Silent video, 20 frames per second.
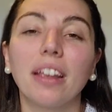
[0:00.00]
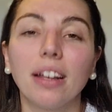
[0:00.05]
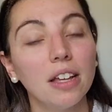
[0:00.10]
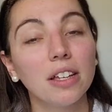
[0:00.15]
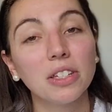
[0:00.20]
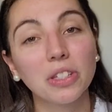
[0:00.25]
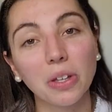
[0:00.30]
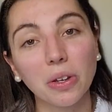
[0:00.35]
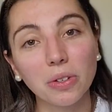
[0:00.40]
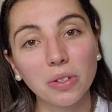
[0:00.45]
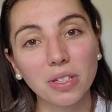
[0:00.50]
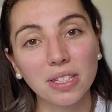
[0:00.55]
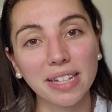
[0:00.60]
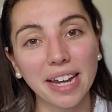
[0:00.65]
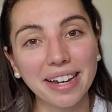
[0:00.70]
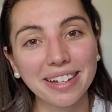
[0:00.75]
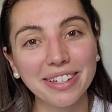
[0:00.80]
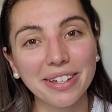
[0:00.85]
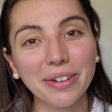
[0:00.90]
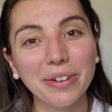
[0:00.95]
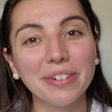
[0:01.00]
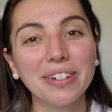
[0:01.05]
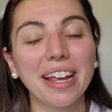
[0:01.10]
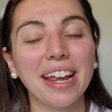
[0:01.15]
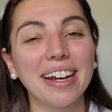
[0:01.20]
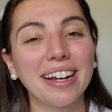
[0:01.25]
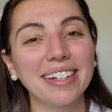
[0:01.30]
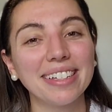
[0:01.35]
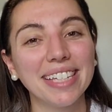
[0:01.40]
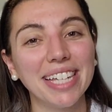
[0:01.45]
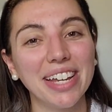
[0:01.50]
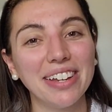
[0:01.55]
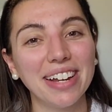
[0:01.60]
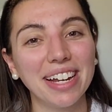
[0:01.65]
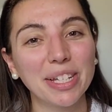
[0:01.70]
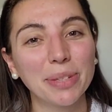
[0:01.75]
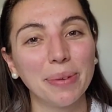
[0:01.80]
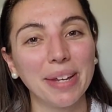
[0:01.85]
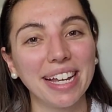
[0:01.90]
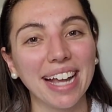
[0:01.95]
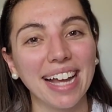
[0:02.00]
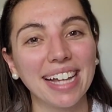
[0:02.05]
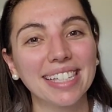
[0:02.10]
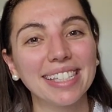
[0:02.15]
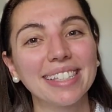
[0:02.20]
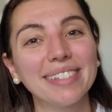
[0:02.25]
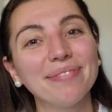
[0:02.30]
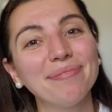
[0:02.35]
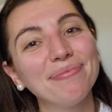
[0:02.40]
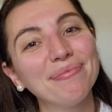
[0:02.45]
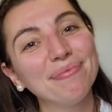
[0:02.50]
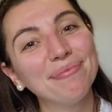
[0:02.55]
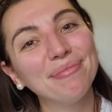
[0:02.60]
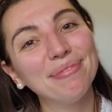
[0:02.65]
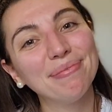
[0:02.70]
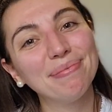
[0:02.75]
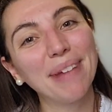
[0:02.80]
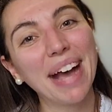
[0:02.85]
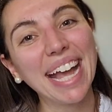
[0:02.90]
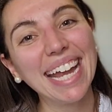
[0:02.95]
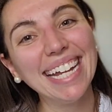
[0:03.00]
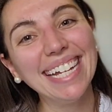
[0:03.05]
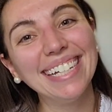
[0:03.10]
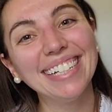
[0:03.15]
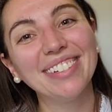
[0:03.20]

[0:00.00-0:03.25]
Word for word: So stay tuned and I'll see you next week, guys. Bye.